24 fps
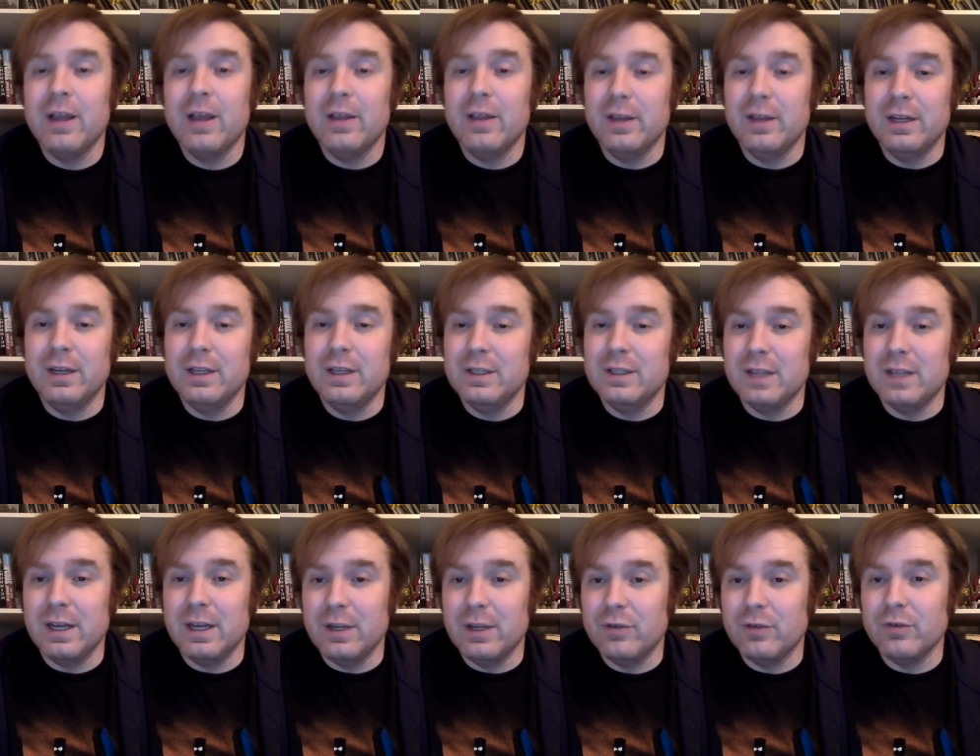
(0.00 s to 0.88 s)
then he's not
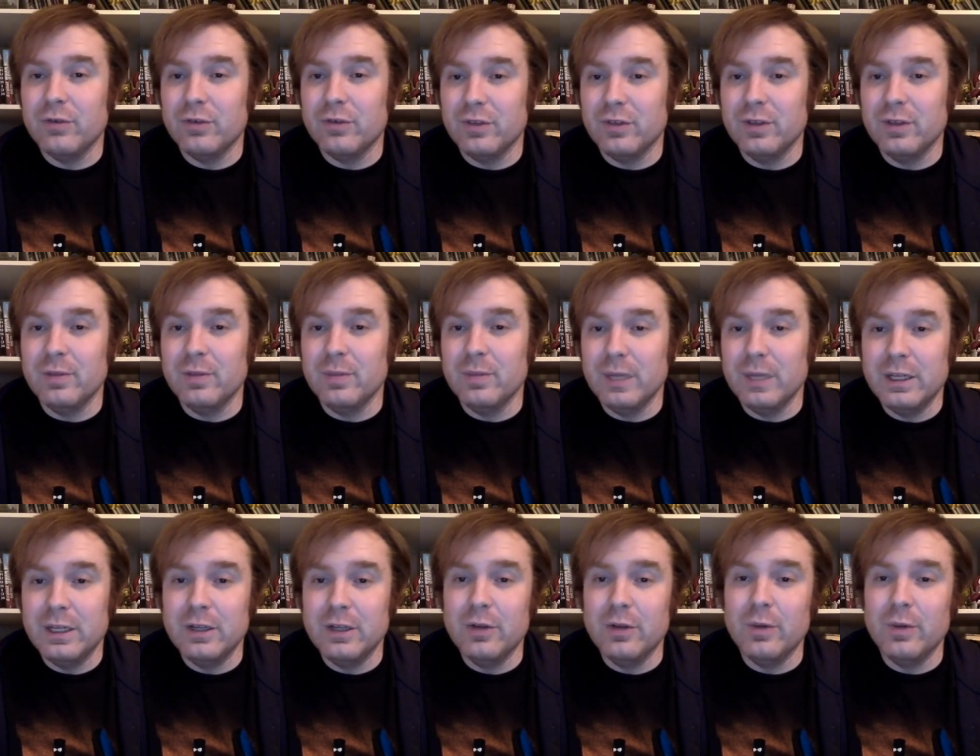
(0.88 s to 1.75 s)
interested in
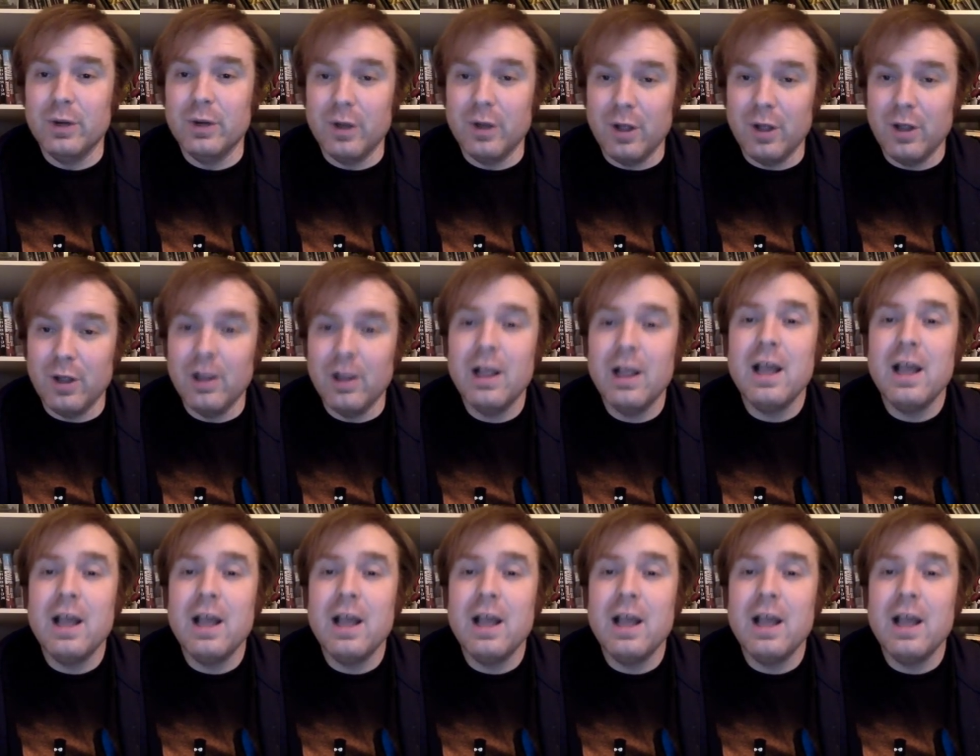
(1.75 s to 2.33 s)
meeting you at all.